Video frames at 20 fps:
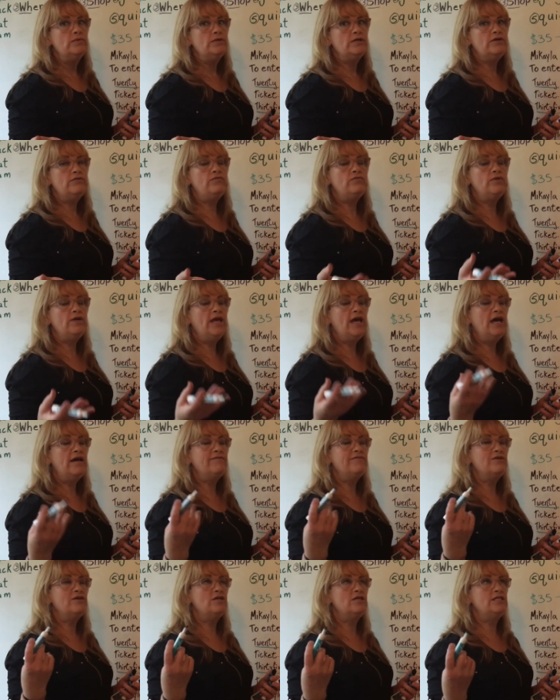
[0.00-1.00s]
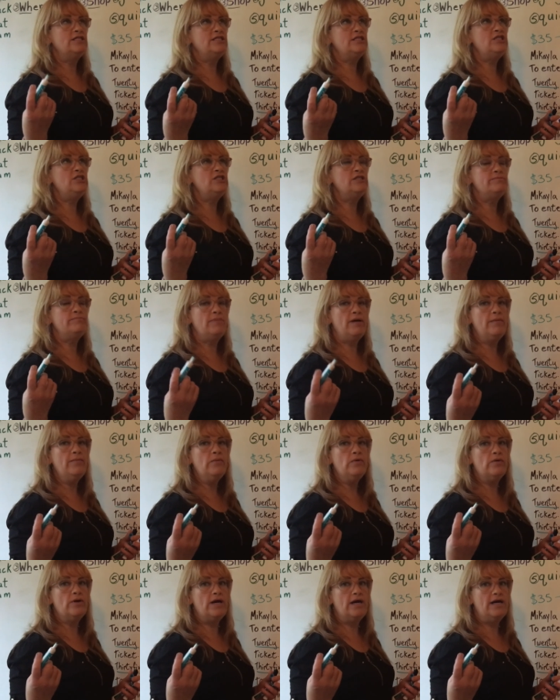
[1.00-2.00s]
if we have our addition
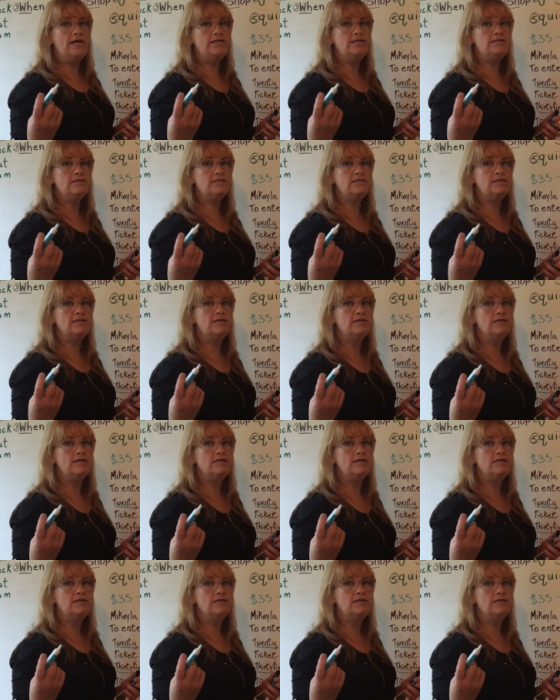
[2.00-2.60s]
memorized,